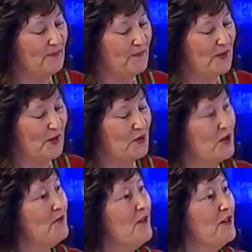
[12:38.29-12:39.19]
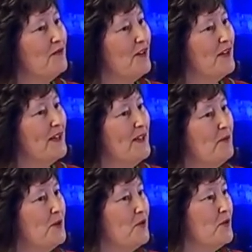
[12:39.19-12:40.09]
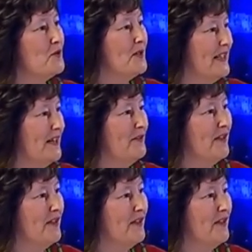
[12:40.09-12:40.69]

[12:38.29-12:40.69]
So she's very, very... We talked to her today on the